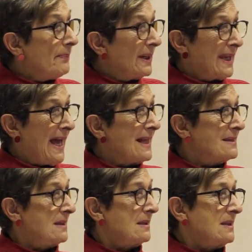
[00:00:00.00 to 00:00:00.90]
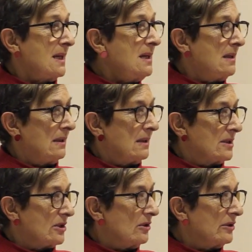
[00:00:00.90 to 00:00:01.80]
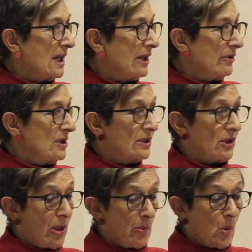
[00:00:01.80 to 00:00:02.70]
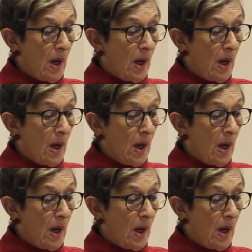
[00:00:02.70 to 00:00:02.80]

but it had succeeded in certain areas, so they were